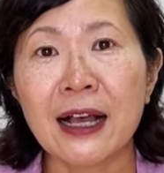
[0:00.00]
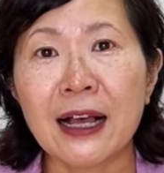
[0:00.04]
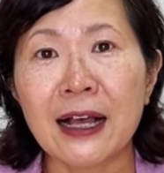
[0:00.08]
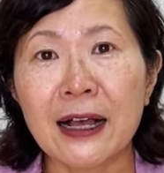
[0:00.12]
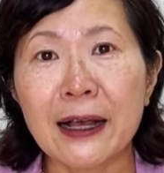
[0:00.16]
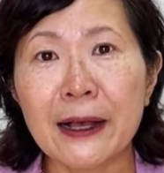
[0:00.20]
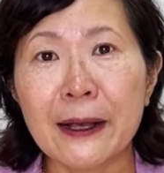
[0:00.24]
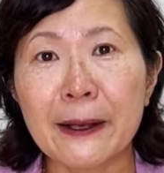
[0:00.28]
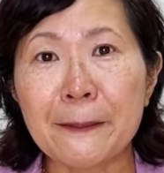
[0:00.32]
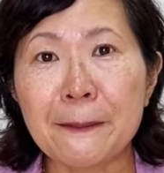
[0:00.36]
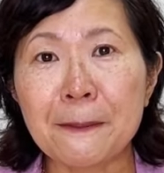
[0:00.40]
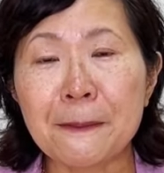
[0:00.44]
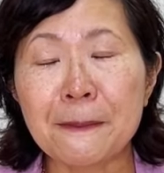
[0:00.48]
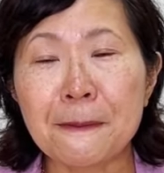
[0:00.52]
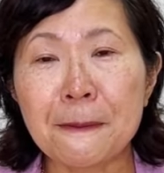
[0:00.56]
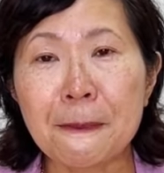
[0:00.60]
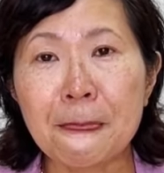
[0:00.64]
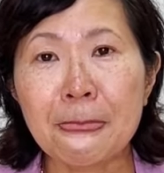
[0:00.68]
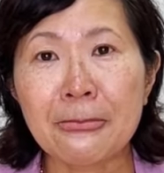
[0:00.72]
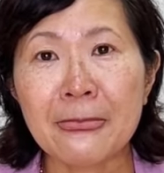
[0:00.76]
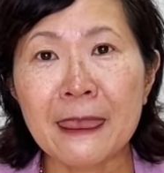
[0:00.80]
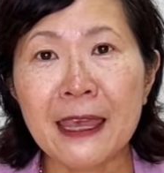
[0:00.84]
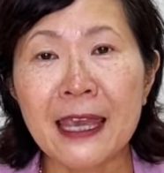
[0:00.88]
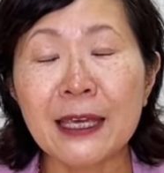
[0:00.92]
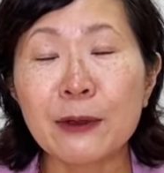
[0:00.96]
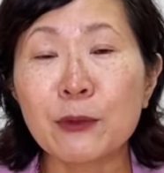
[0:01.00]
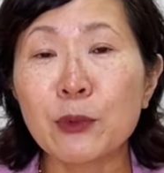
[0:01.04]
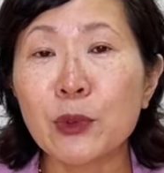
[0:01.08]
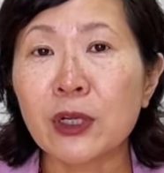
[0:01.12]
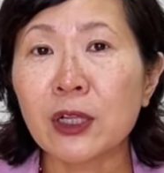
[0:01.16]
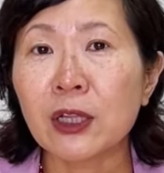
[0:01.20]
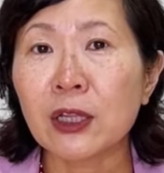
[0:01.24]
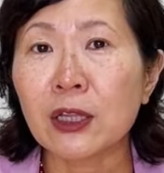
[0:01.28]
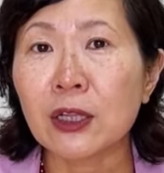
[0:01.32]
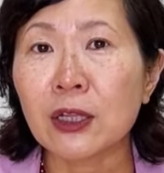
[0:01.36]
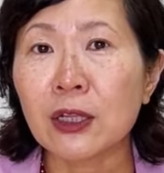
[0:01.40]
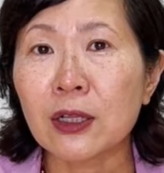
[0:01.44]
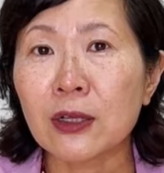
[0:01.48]
It
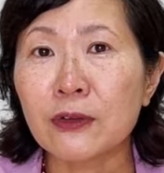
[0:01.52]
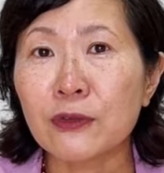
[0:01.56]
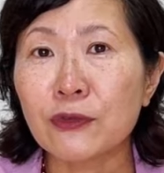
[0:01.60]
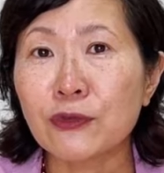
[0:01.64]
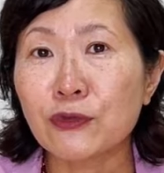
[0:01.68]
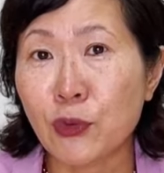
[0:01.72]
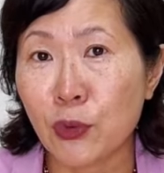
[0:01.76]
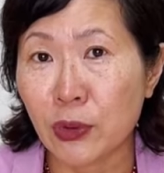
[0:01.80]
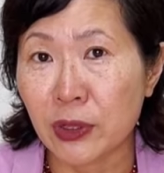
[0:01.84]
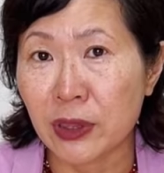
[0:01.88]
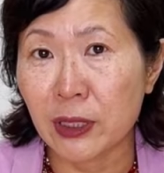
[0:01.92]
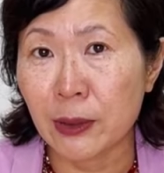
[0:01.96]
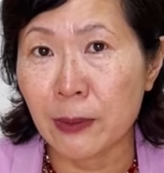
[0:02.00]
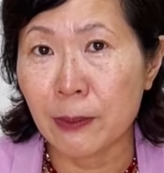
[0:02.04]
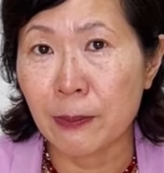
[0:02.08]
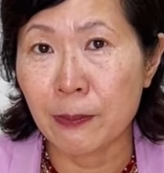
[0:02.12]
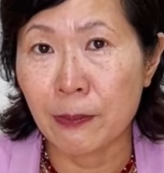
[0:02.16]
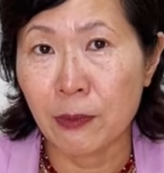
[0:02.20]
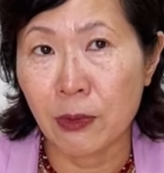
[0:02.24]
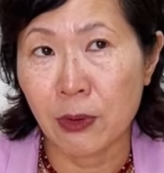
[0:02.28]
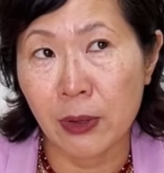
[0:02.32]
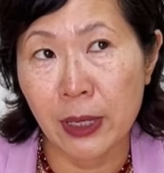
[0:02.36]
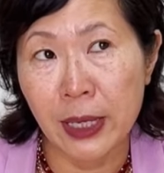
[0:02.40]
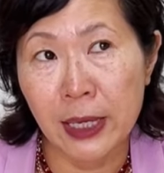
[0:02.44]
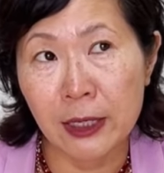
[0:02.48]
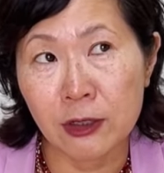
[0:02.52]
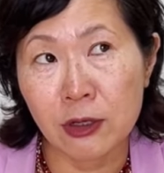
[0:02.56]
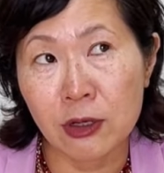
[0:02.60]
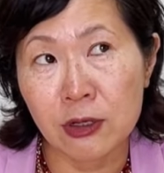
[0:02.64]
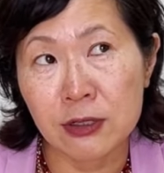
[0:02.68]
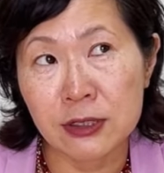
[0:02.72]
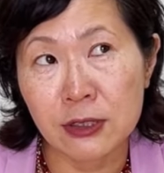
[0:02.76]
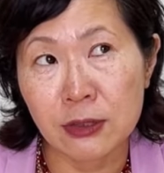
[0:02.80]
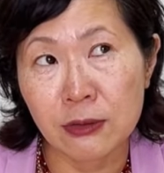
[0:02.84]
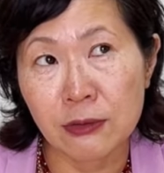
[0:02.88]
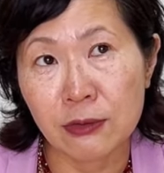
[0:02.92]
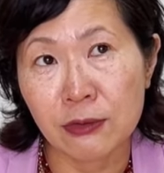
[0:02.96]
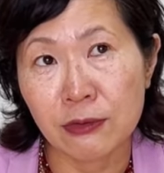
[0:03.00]
will and
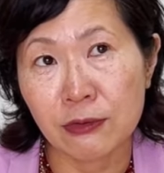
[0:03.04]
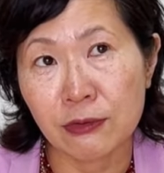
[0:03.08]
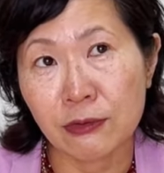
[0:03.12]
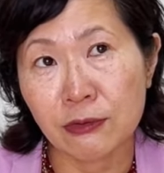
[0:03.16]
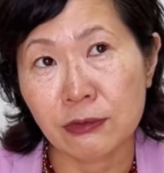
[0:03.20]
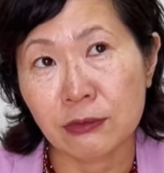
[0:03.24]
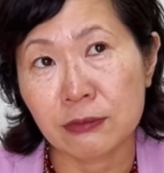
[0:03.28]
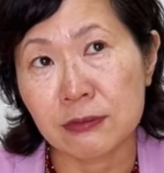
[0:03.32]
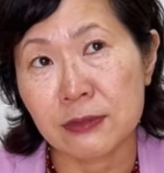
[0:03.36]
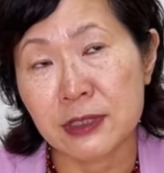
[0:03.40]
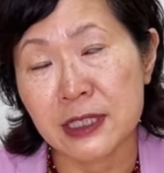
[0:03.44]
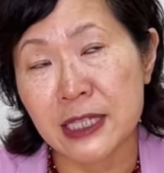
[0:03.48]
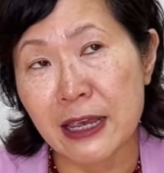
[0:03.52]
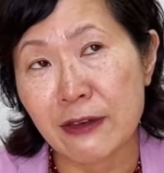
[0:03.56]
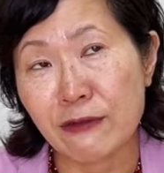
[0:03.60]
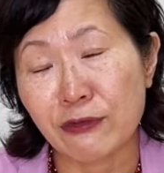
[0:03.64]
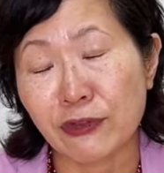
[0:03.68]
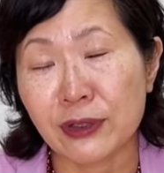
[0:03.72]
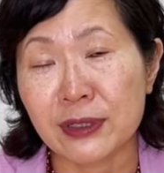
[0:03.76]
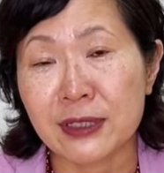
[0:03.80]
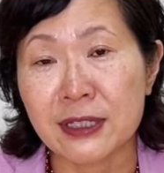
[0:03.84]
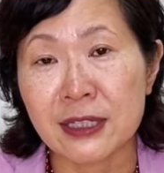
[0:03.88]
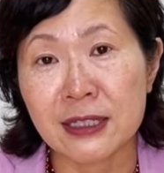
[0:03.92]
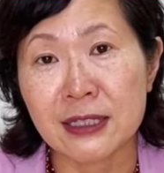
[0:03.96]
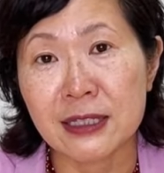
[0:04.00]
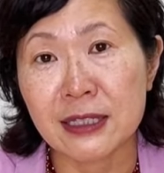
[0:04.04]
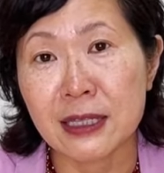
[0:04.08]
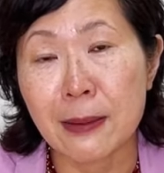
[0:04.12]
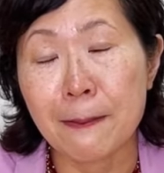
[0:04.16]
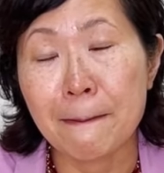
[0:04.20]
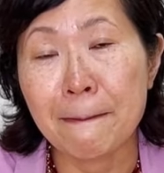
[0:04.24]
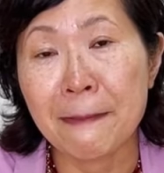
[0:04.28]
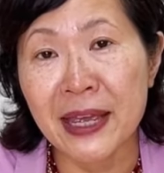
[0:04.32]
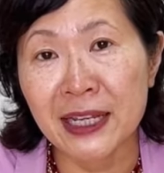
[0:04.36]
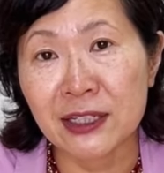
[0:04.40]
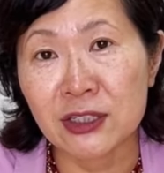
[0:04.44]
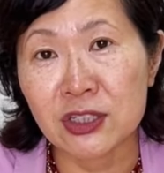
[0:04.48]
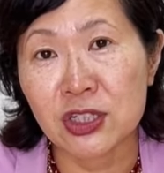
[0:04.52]
also say, for instance, the
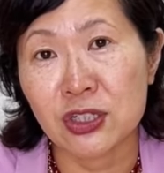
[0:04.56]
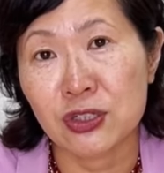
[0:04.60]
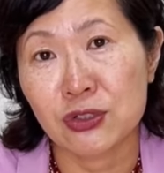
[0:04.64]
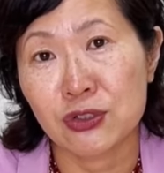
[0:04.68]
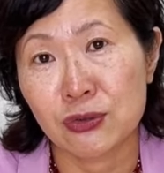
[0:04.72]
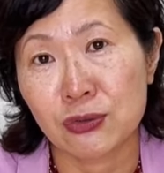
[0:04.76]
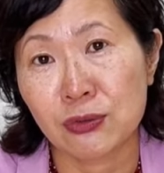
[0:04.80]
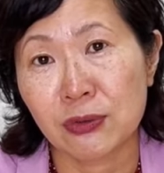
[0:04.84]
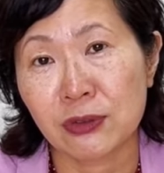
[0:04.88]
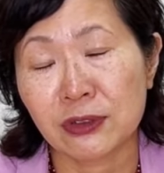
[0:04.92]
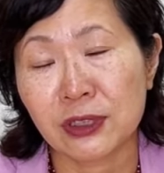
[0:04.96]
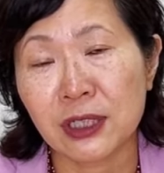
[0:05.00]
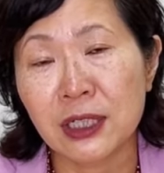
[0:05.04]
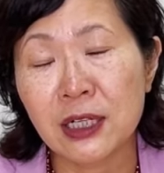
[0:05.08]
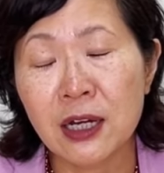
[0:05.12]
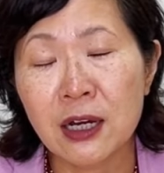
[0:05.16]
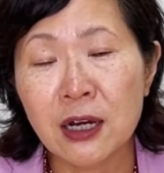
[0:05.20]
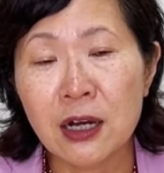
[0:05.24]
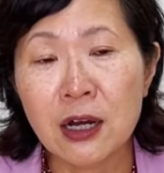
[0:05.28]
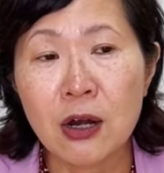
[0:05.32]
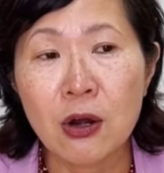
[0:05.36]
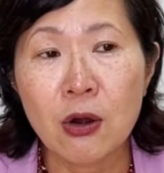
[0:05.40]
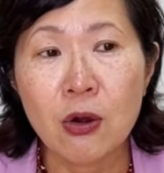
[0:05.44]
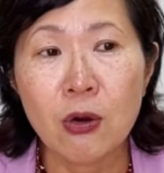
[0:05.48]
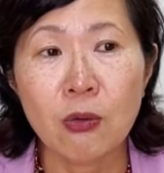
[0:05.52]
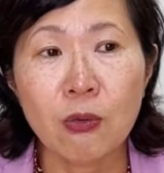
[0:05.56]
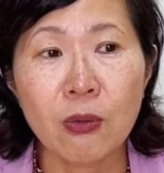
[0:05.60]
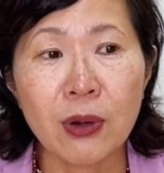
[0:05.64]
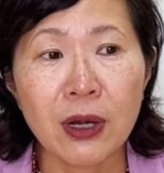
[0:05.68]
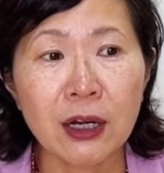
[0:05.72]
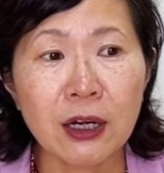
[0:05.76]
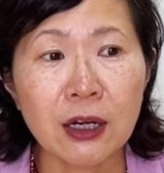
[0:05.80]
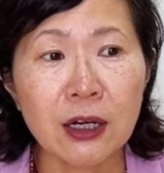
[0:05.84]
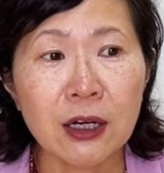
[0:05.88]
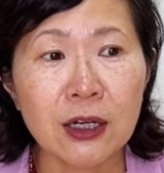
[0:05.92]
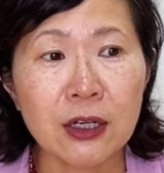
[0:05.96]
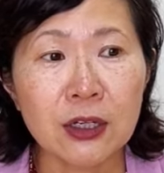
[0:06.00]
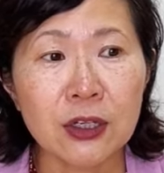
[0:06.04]
bench jeweler,
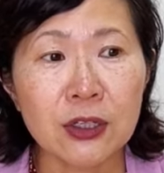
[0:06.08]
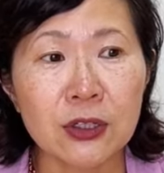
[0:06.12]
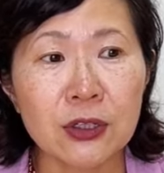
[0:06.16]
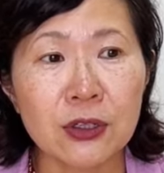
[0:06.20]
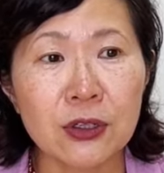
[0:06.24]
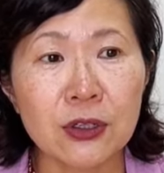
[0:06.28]
where